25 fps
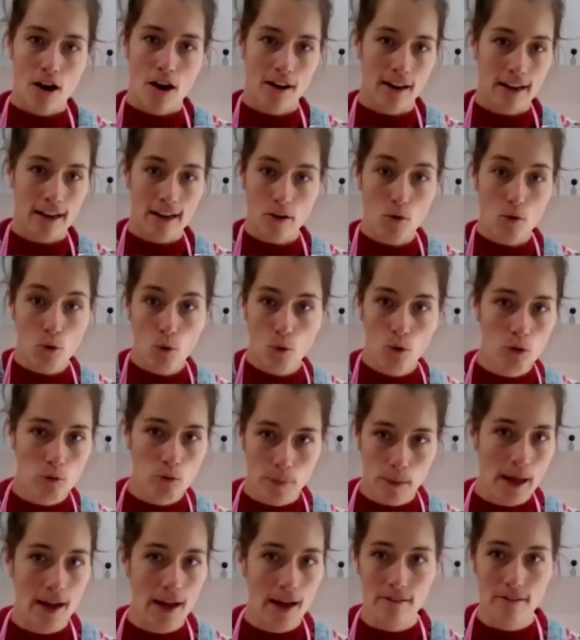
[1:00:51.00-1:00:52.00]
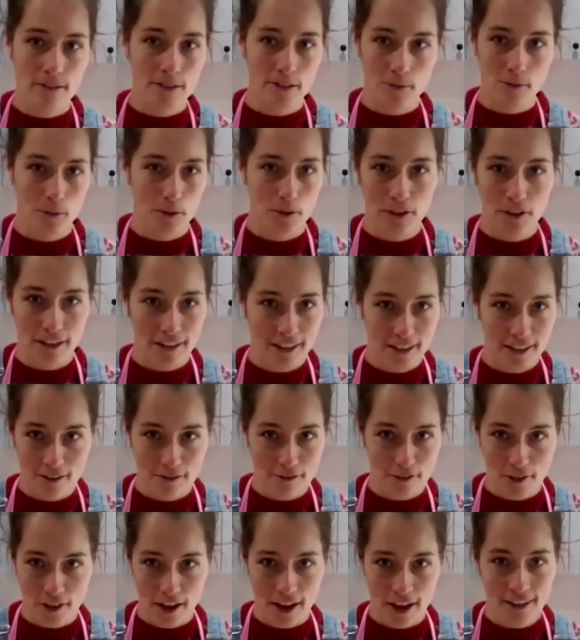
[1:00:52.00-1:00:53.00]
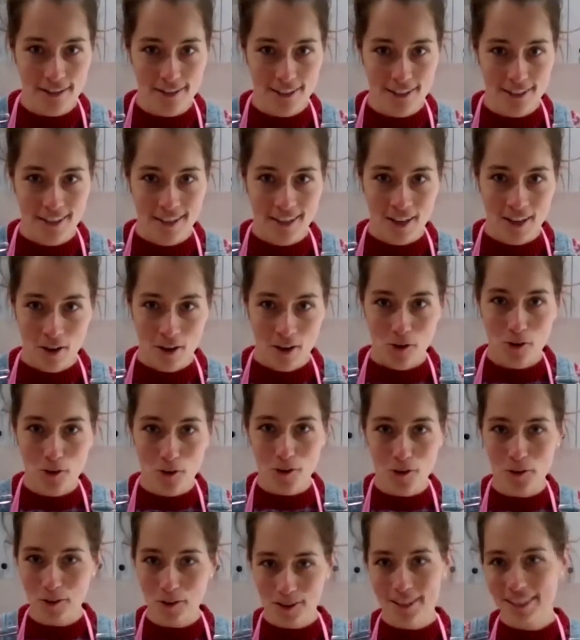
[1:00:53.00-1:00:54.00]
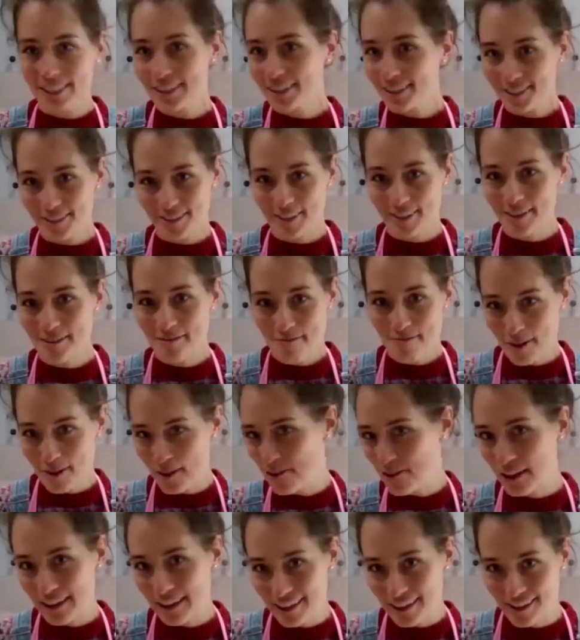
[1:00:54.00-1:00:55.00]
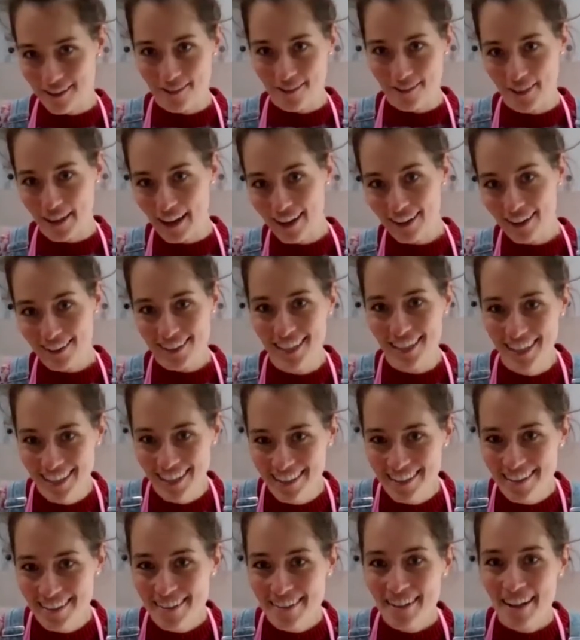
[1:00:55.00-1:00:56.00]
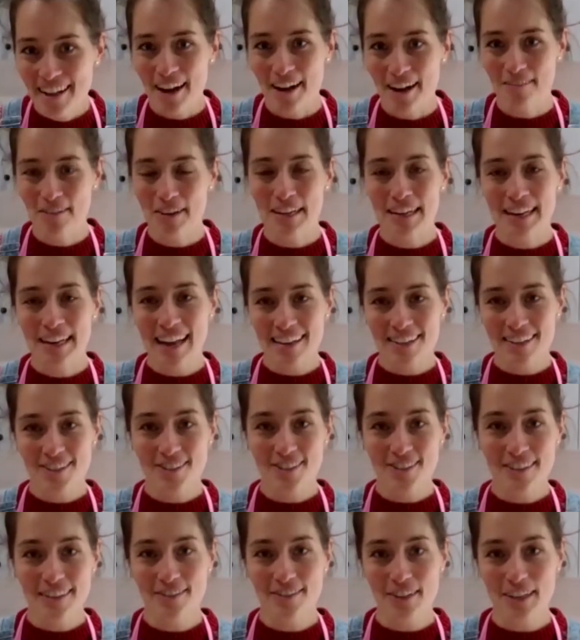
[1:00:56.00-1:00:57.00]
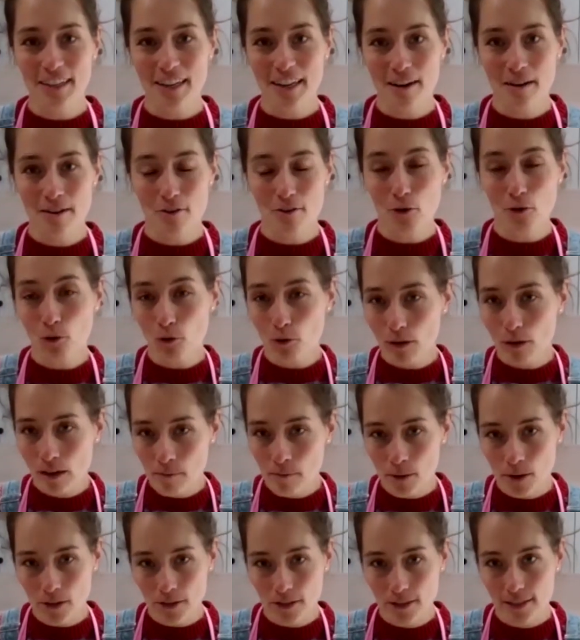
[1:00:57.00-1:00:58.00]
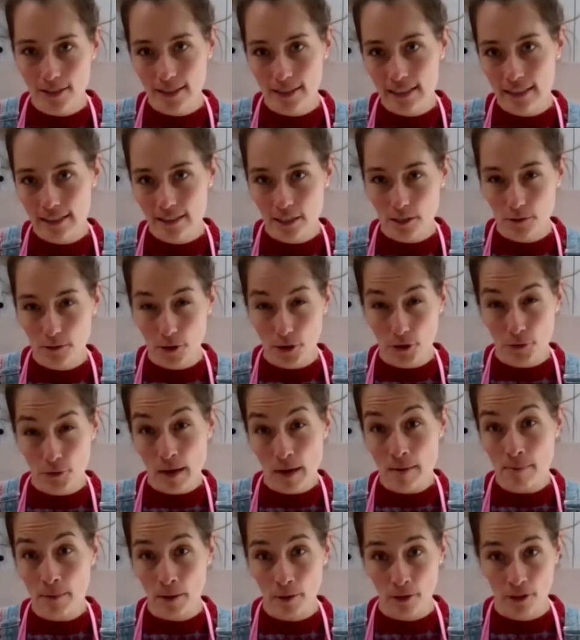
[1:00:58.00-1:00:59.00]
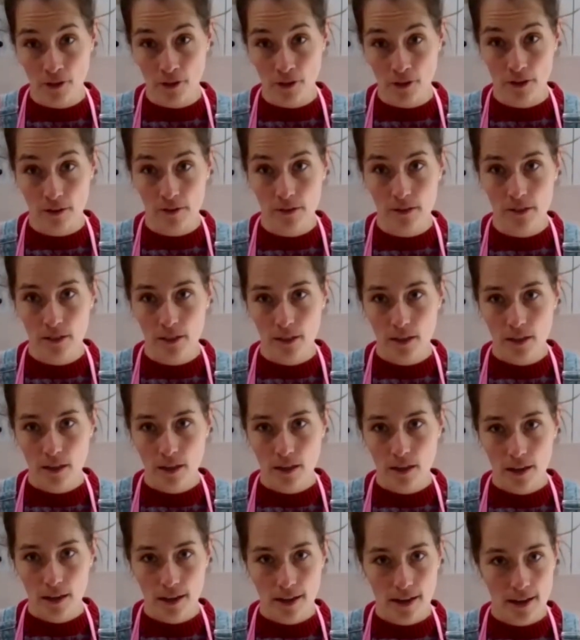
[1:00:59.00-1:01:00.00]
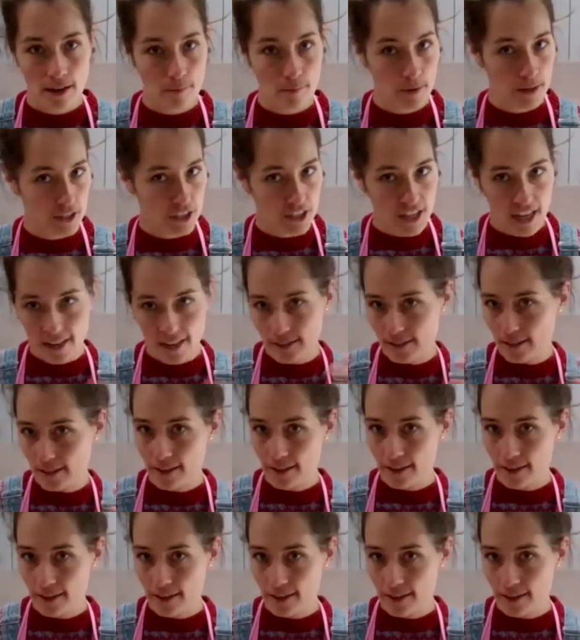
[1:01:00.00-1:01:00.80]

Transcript: Like, all parents will thank you for that. All children will thank you for that. Unless you're giving oral amoxicillin to a 3-month-old, in which case